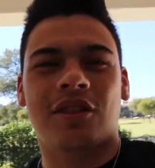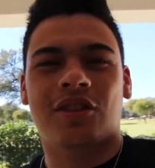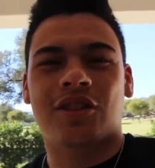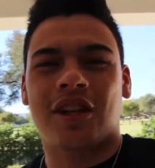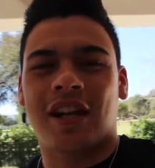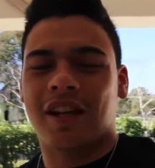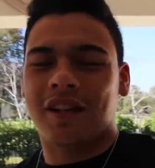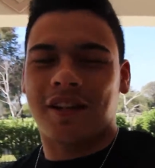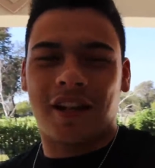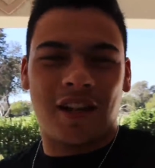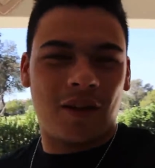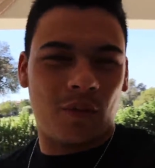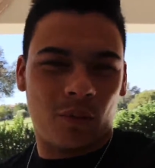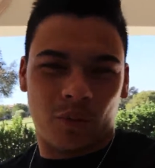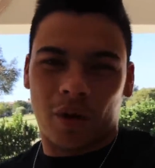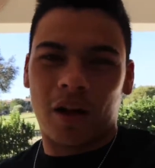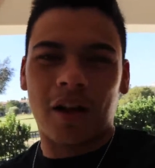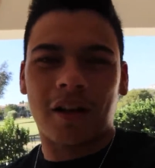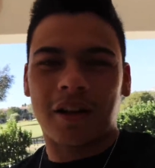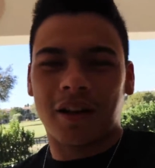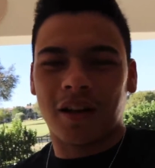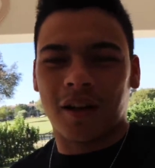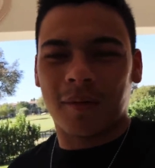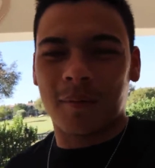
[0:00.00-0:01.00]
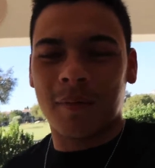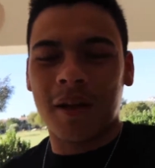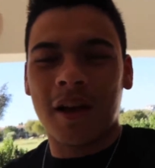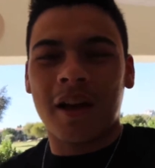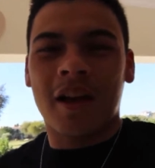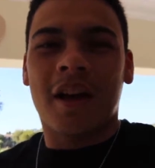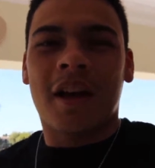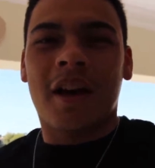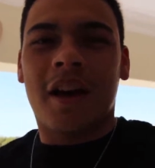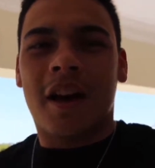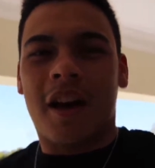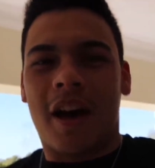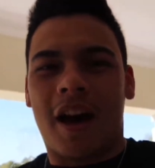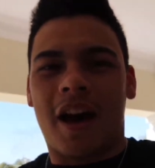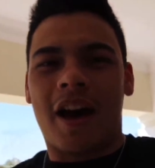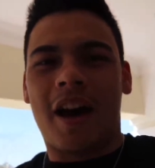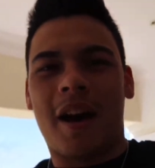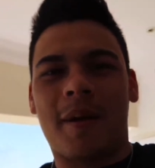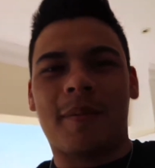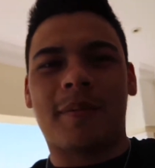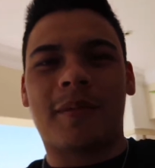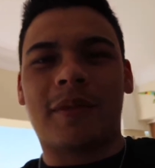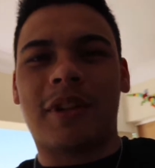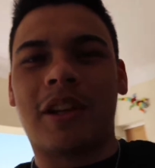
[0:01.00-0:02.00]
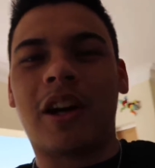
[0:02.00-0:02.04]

channel then welcome. Um,